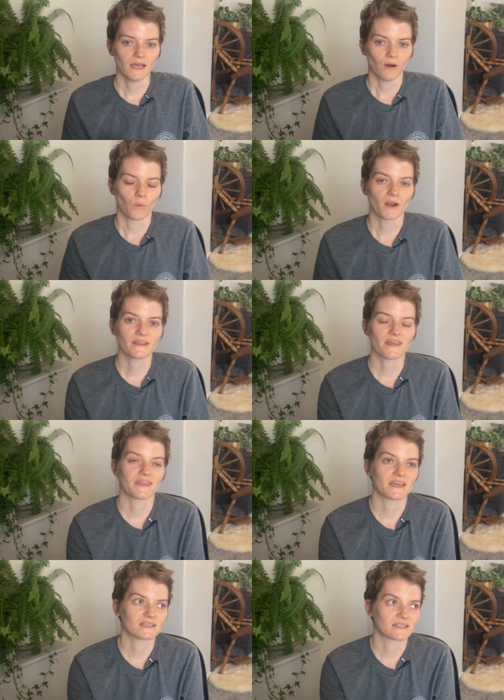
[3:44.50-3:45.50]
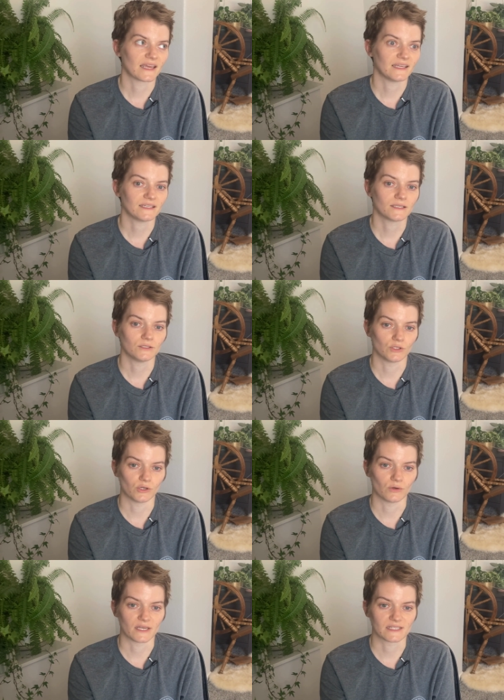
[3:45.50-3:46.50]
one of the things they need to
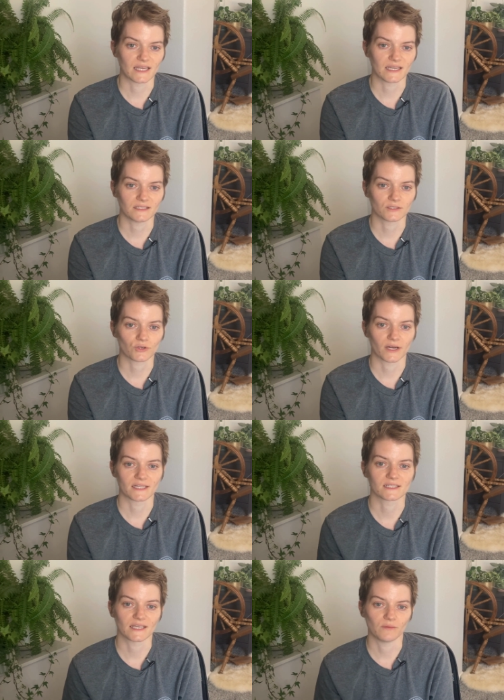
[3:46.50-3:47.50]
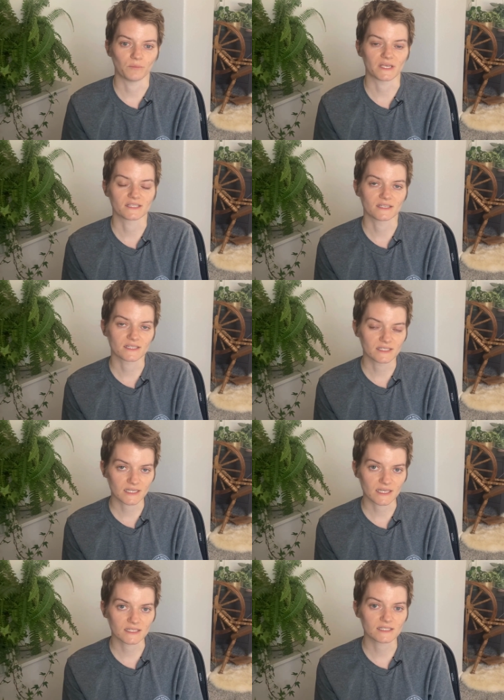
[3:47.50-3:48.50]
do is they need to translate business
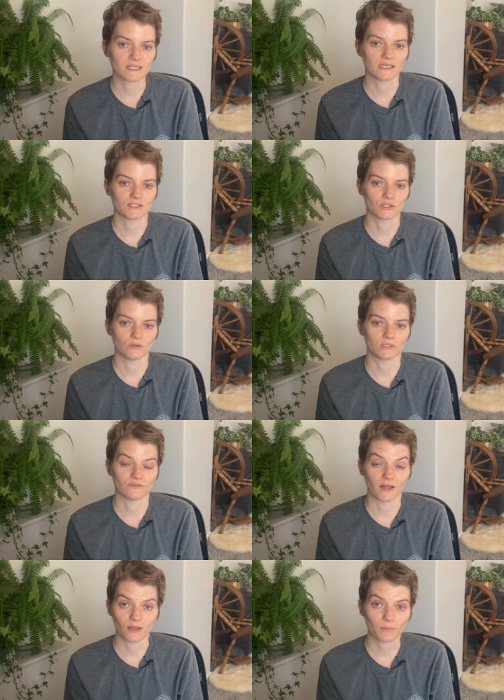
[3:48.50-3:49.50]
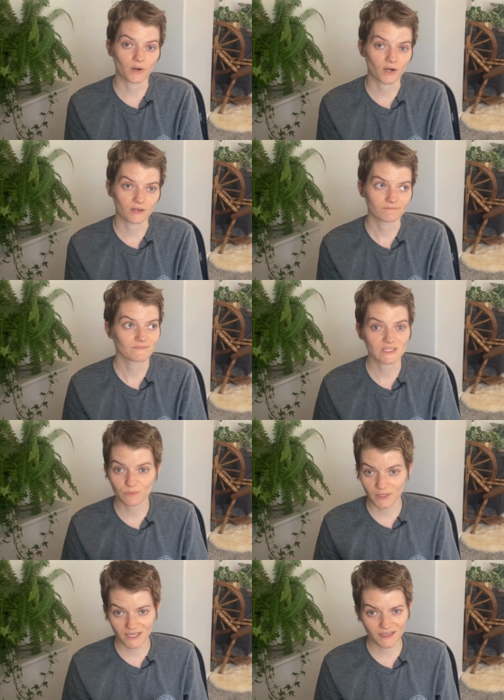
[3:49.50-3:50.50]
needs into developer
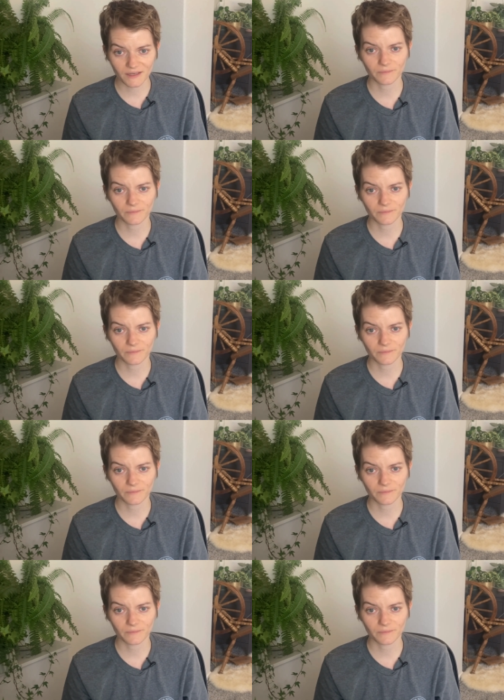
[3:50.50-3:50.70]
speak.